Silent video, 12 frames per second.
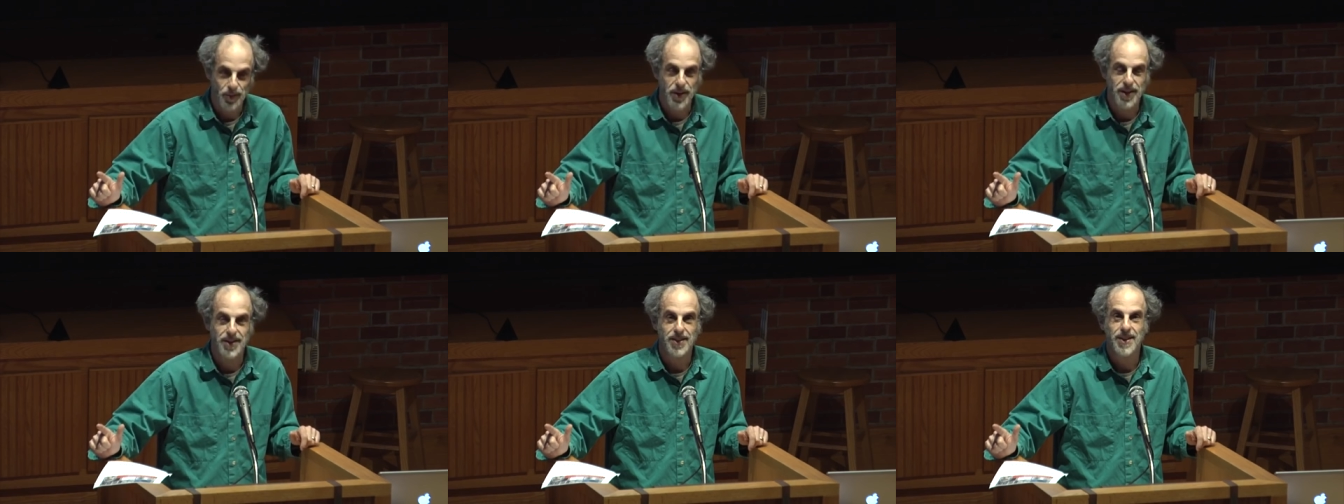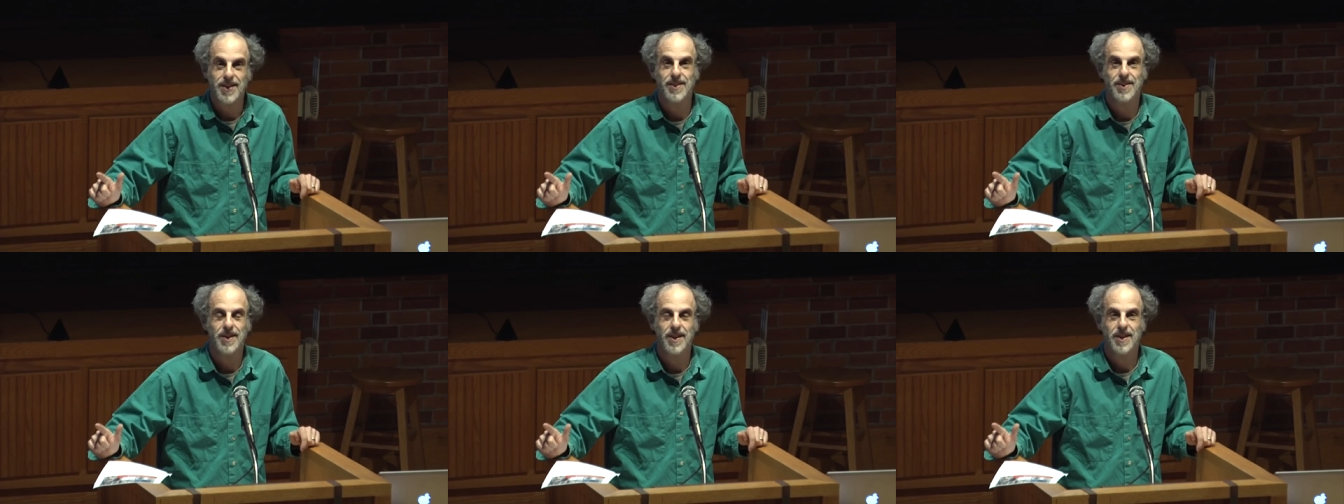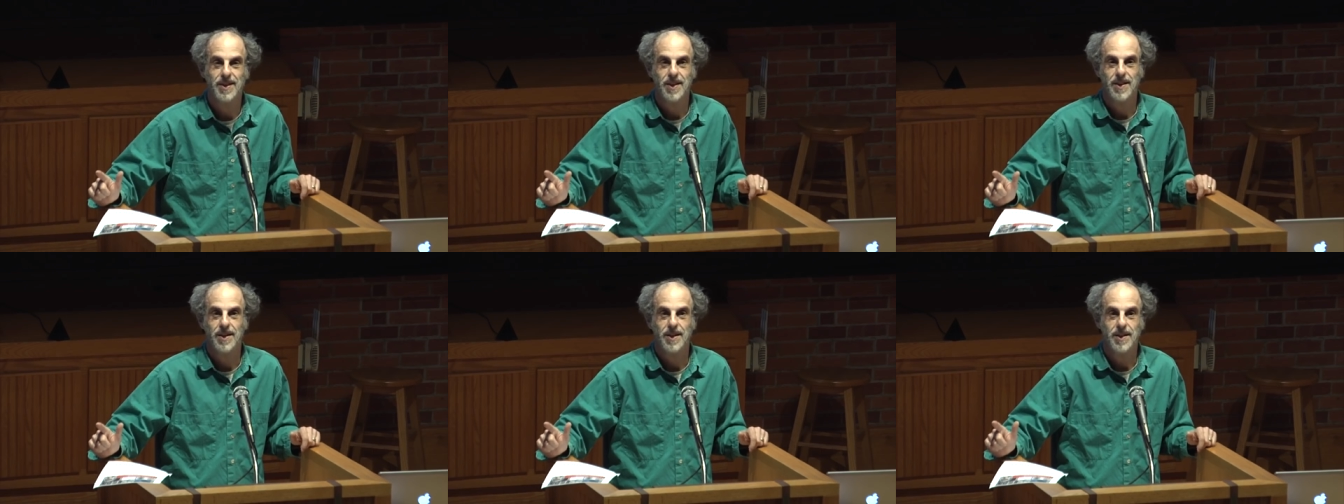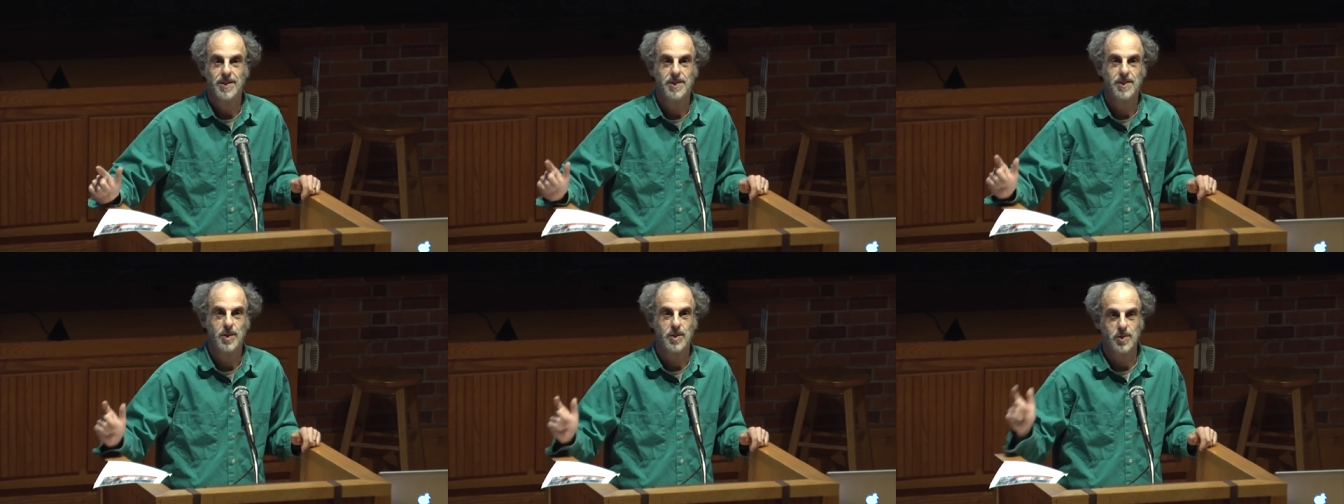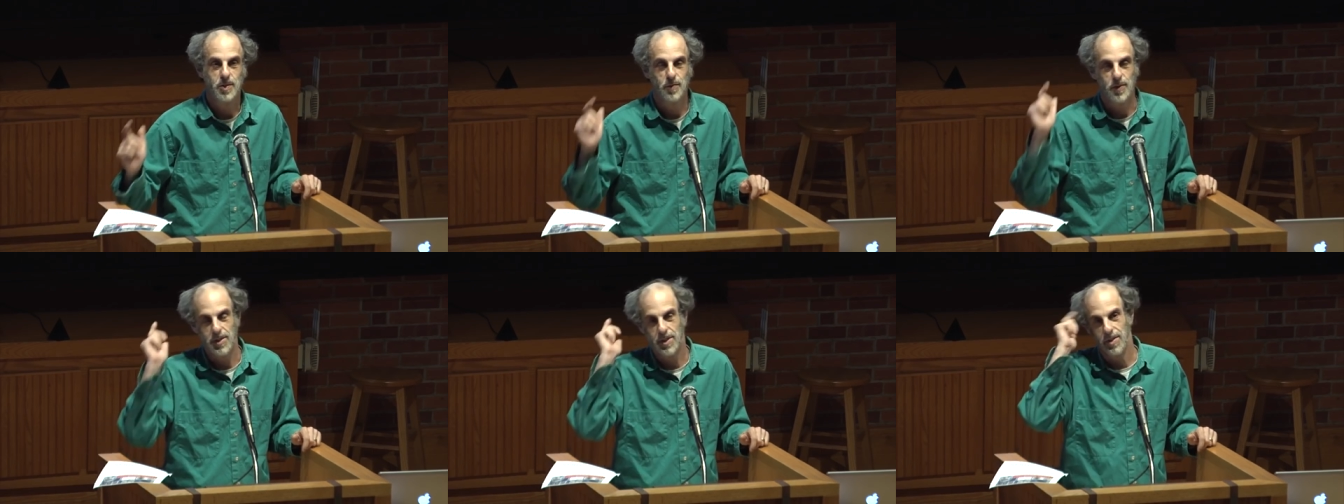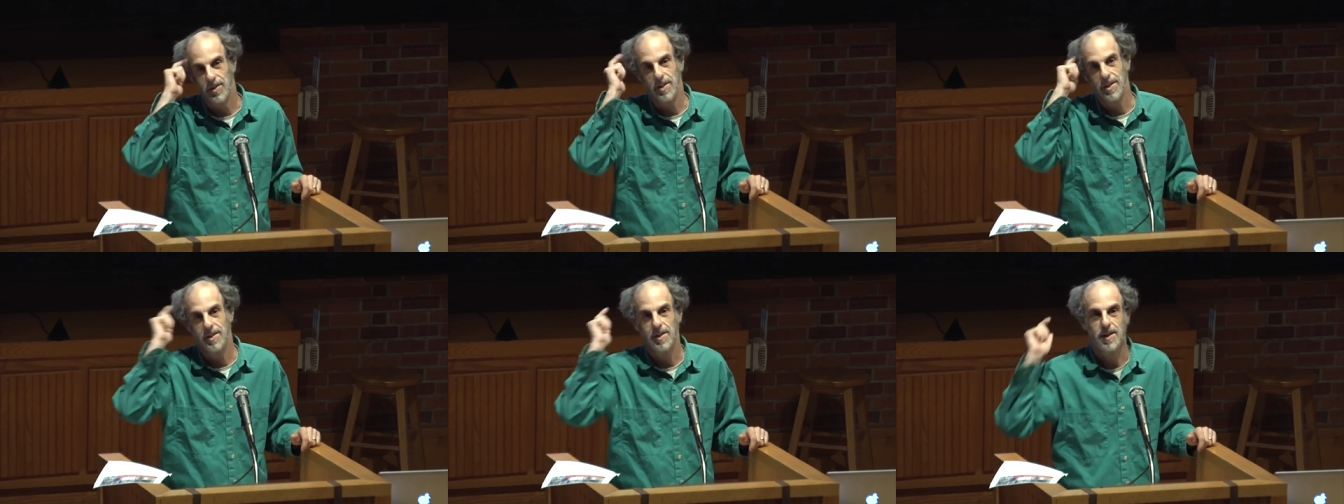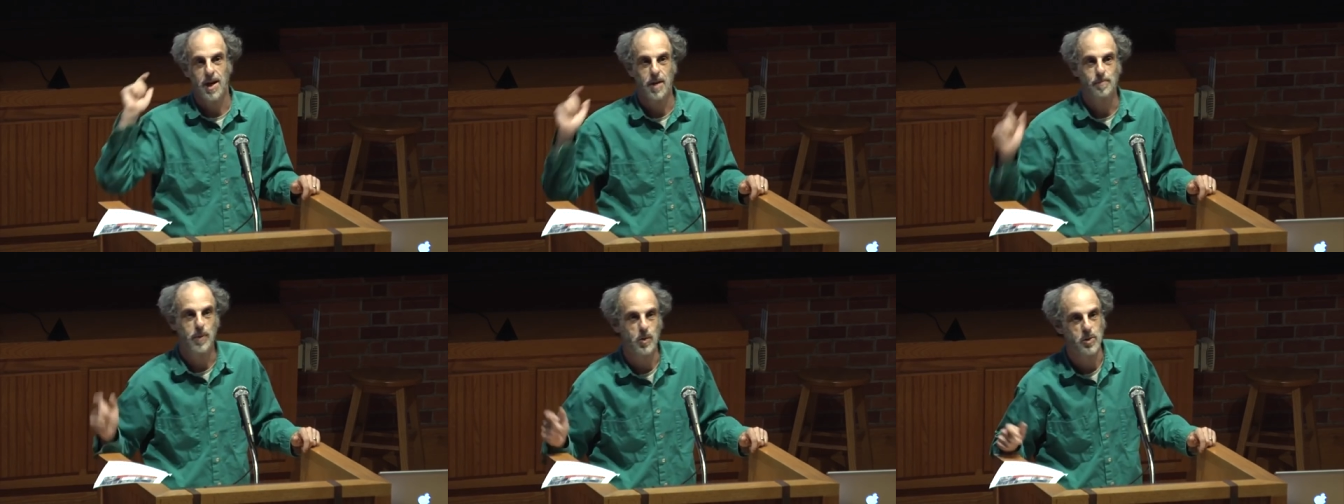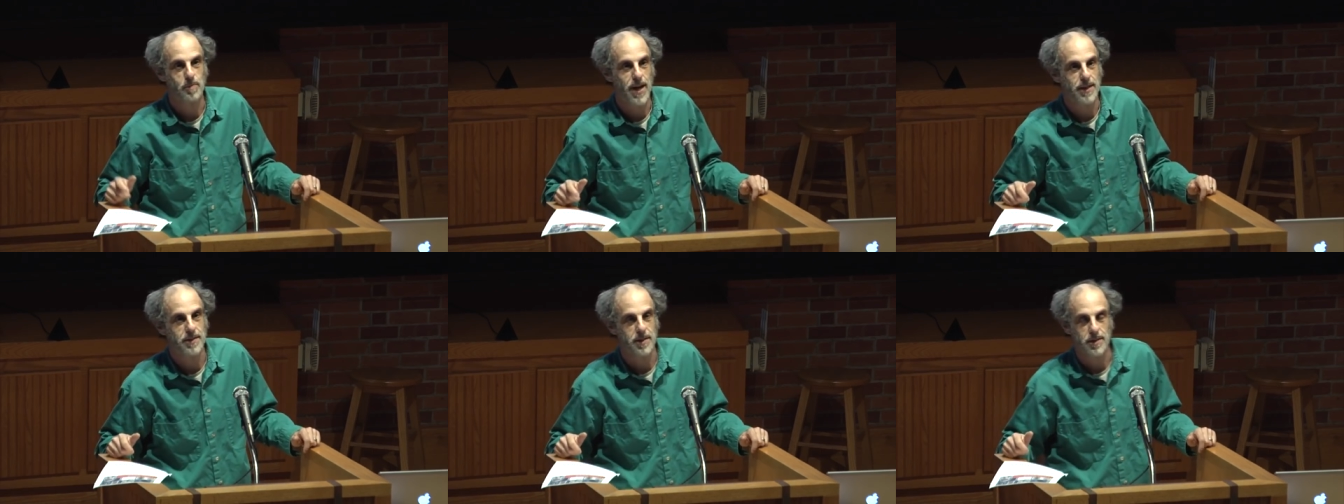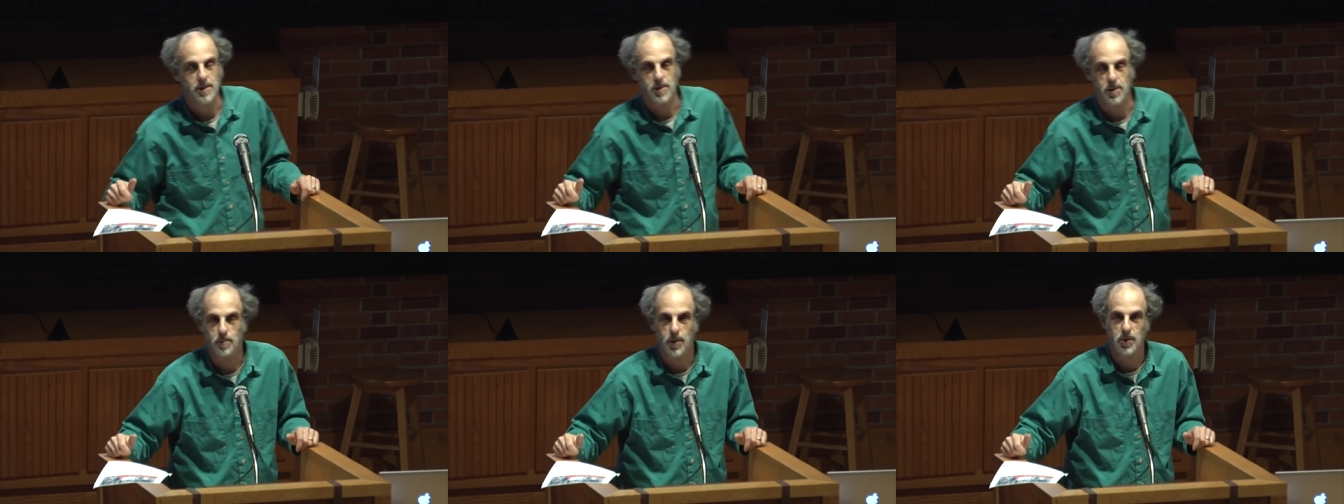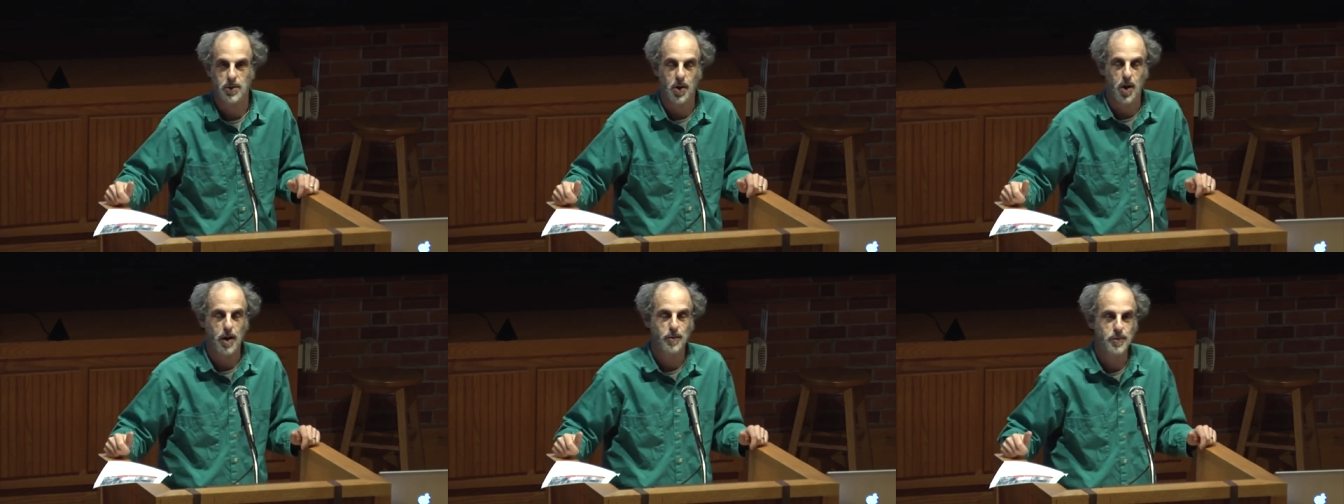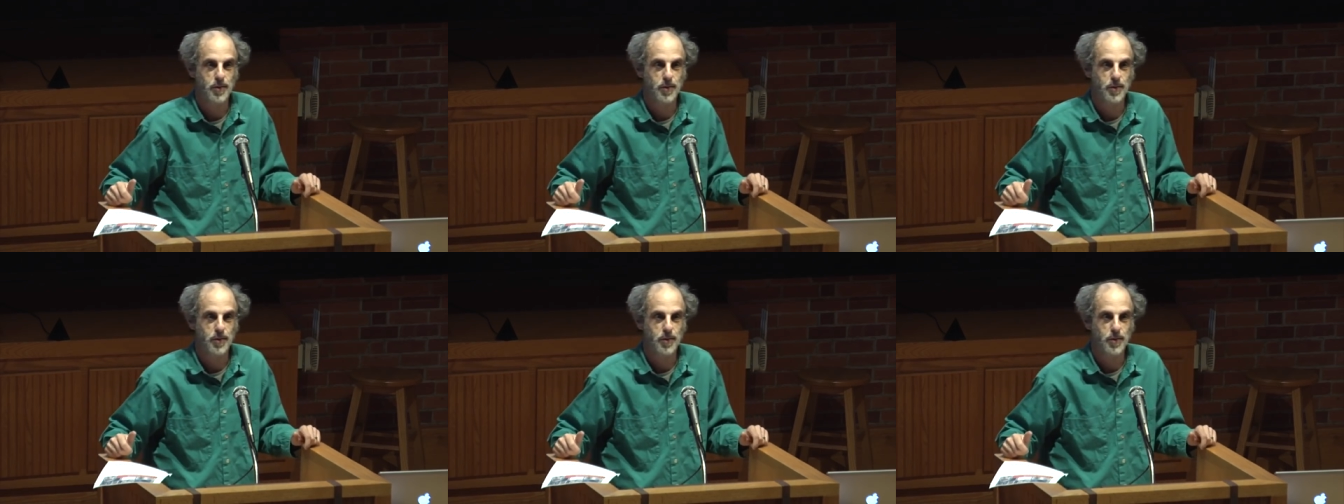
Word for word: three, he's still sufficiently compos mentis to pull it off.